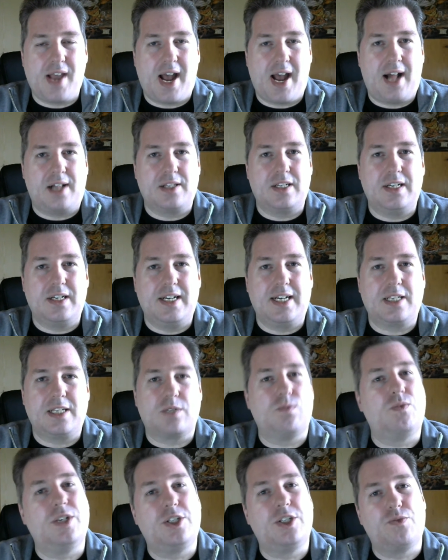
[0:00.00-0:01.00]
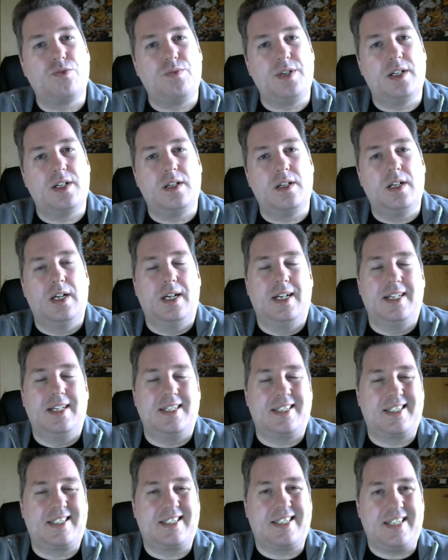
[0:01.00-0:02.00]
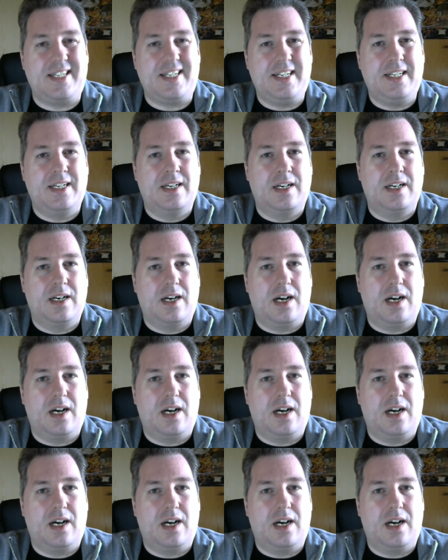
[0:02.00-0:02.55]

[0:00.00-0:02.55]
the Elderlings, which we'll see